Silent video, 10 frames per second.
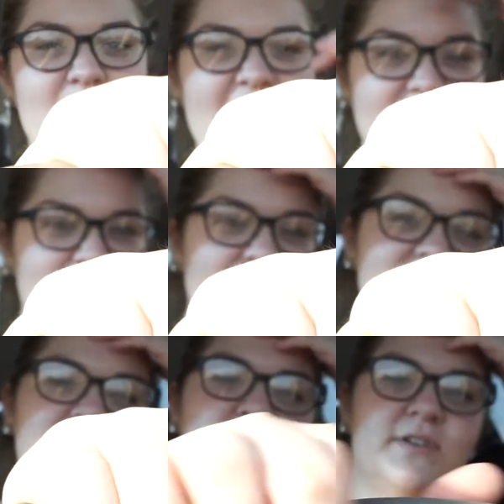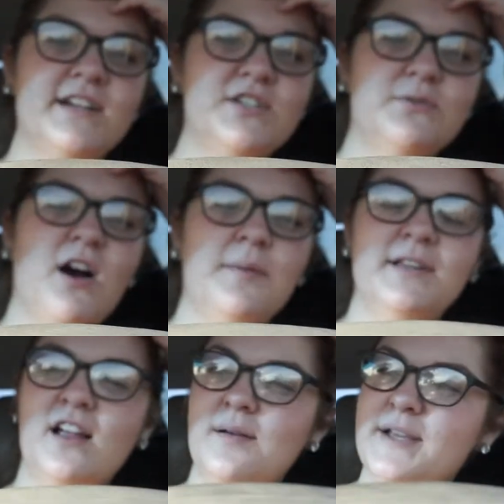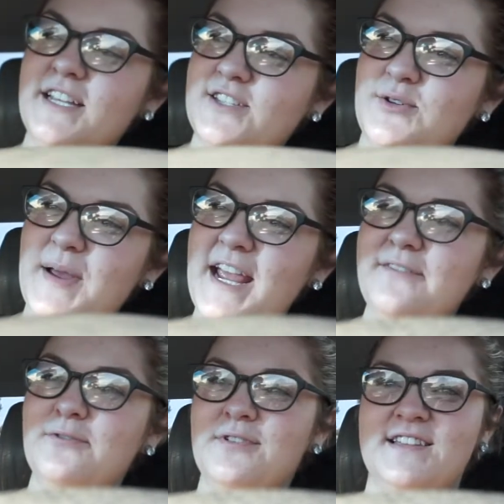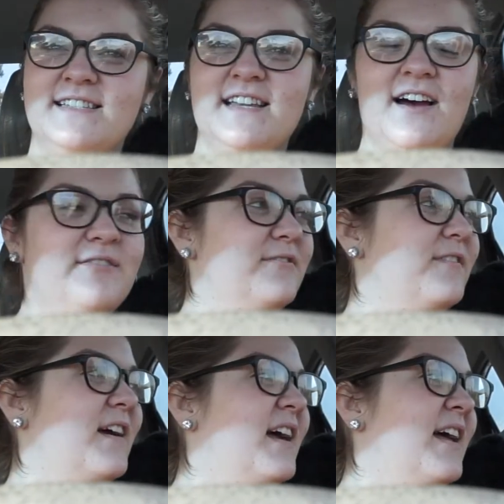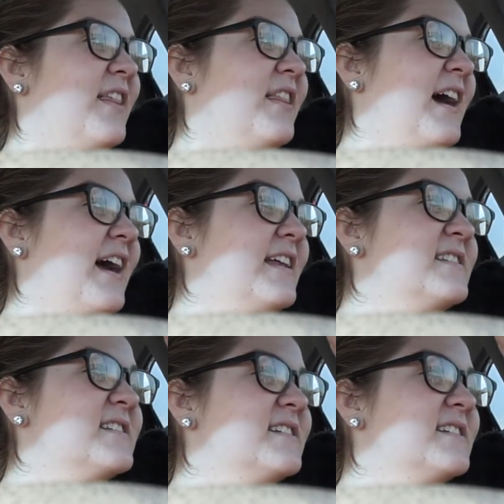back across the street to Hobby Lobby to pay for the stuff that